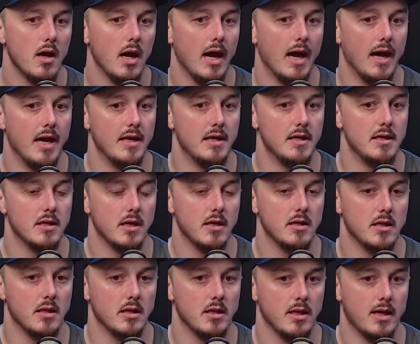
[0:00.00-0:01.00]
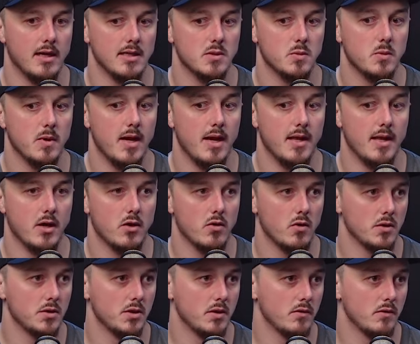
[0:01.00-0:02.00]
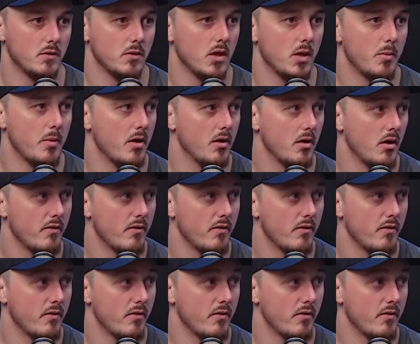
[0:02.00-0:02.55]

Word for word: And I think that's where that crossover will come in.